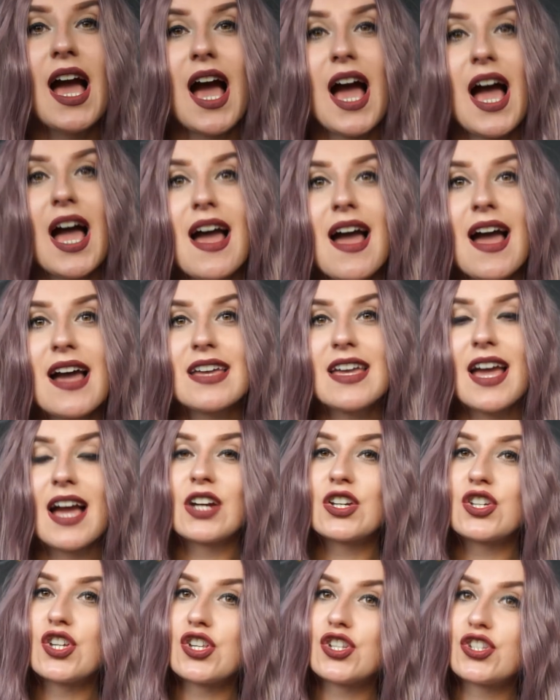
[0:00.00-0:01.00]
I
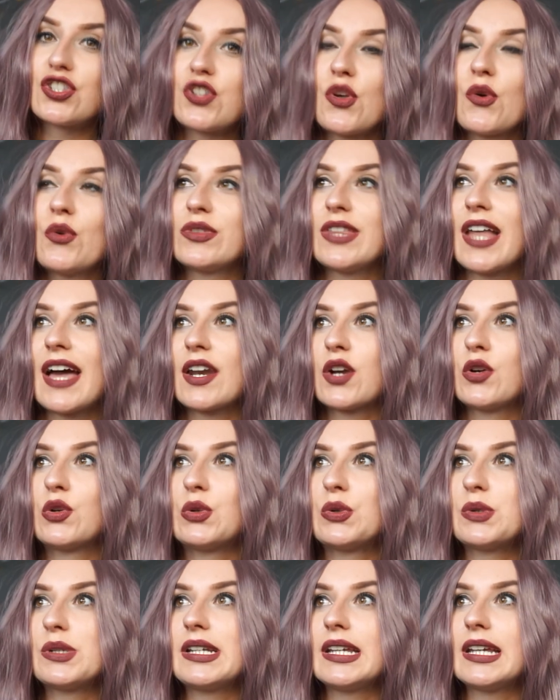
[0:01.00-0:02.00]
actually saw that
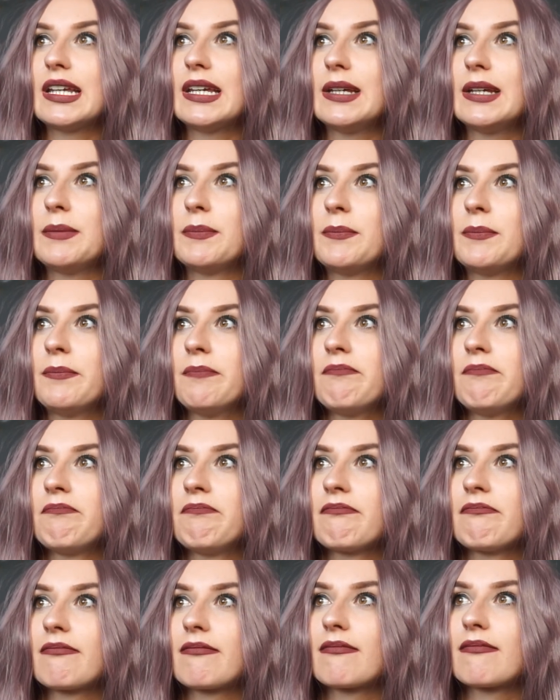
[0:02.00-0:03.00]
hoodie
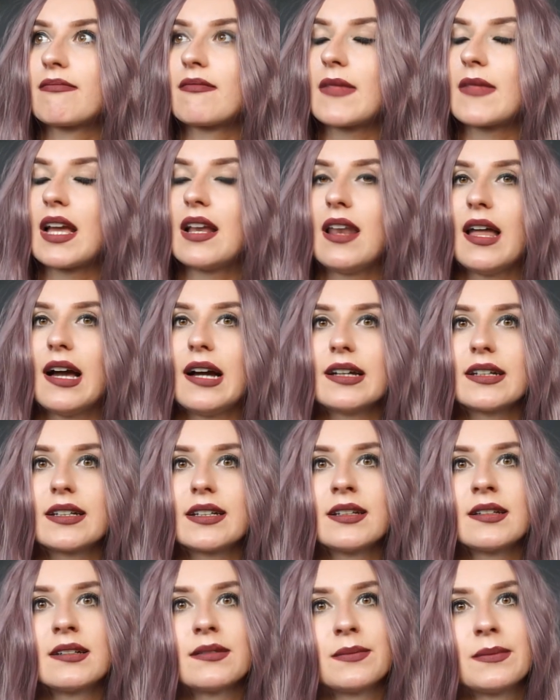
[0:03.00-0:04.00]

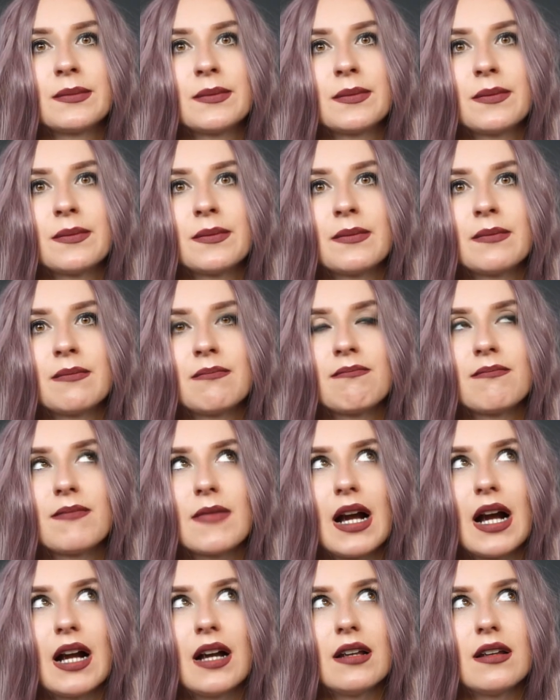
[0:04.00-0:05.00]
like
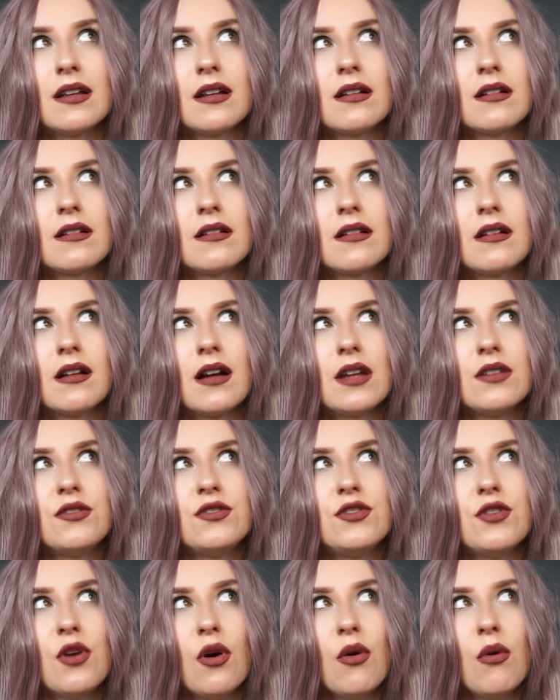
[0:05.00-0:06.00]
I, I
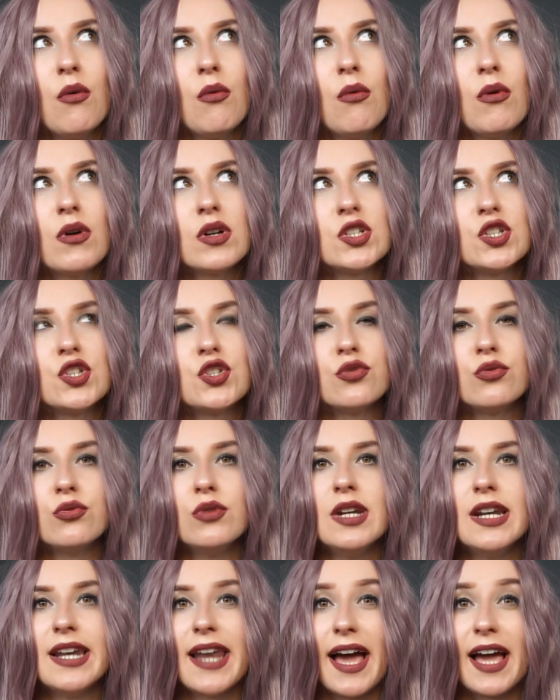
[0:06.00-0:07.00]
don't want to
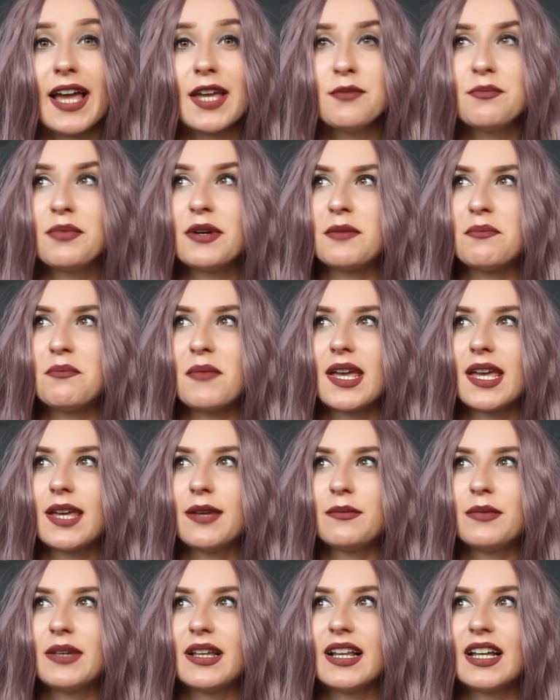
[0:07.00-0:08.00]
lie but
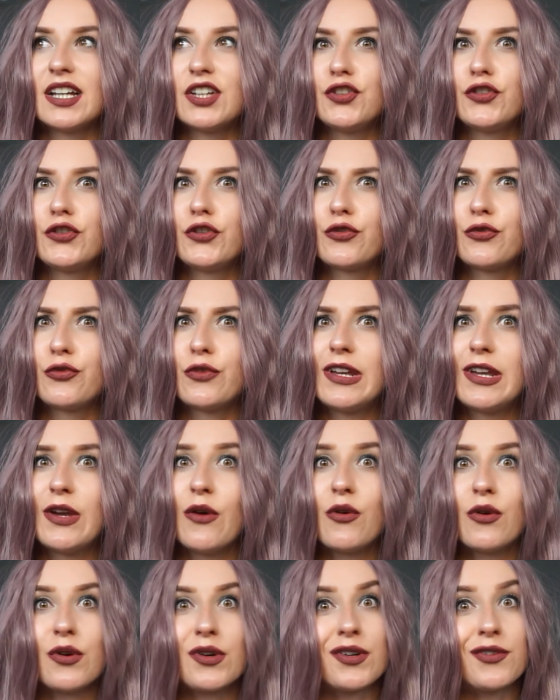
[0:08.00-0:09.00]
maybe like three
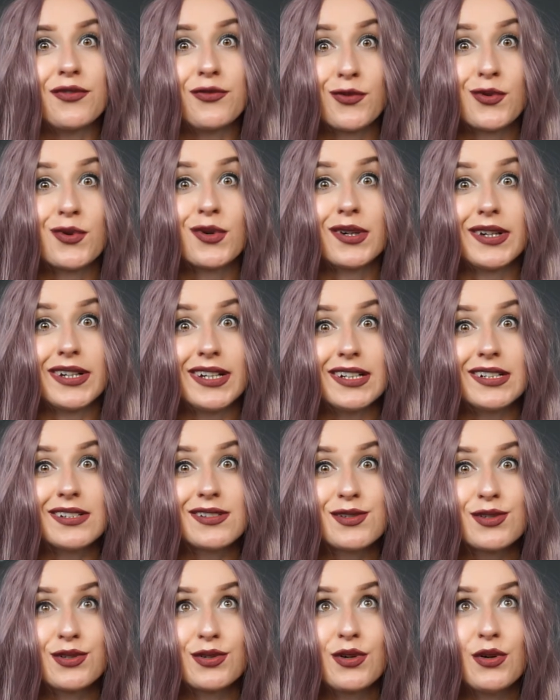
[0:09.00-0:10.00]
or four
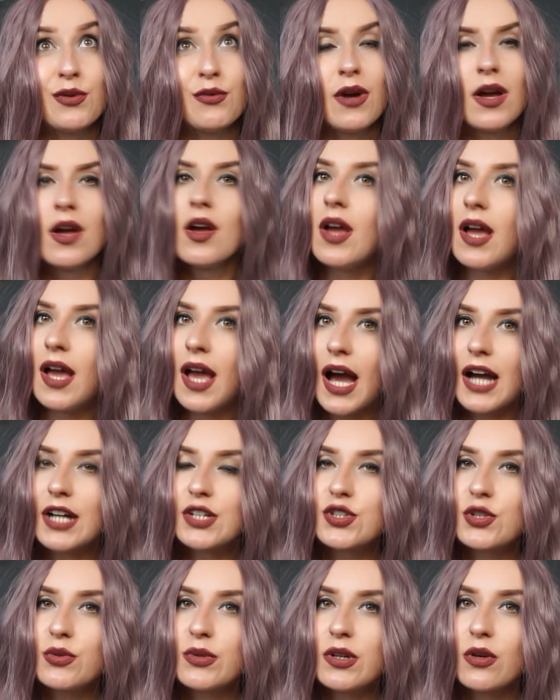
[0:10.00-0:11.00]
years ago I
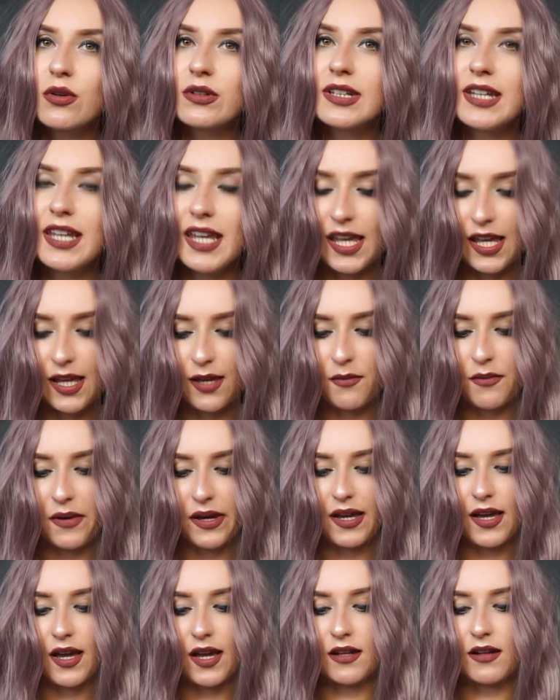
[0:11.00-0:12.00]
saw it on
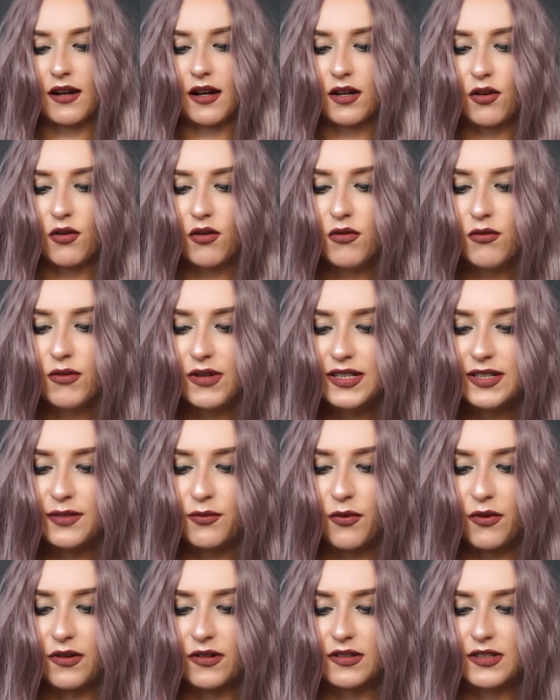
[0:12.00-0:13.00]
eBay and I always
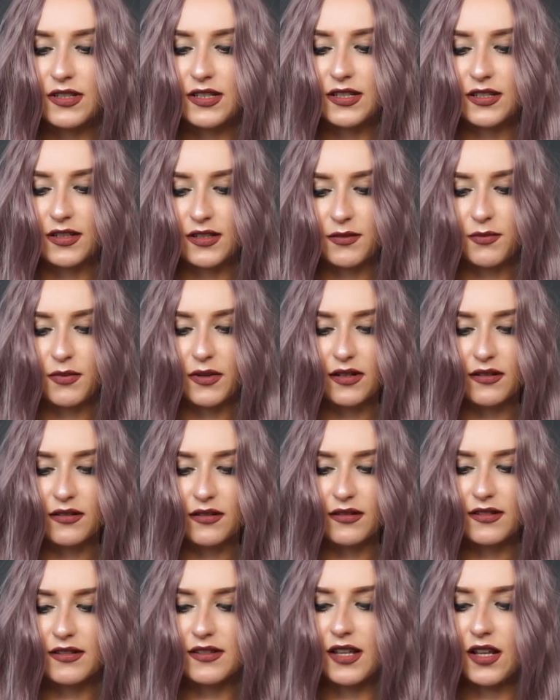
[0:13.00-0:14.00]
wanted it
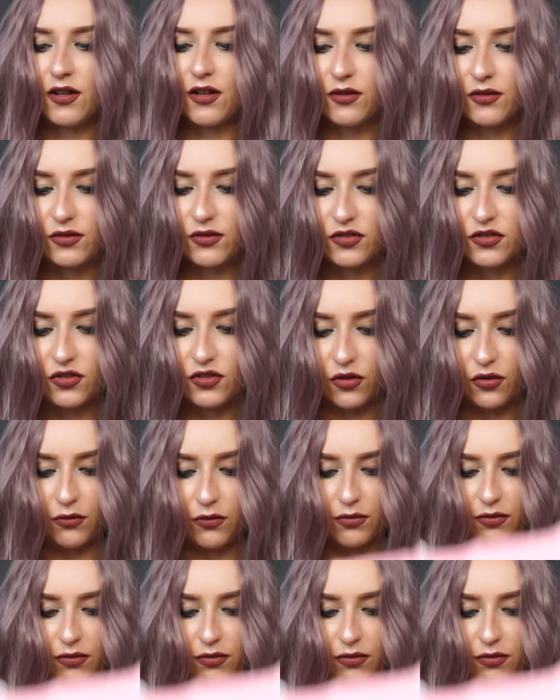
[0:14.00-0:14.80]
because it looks so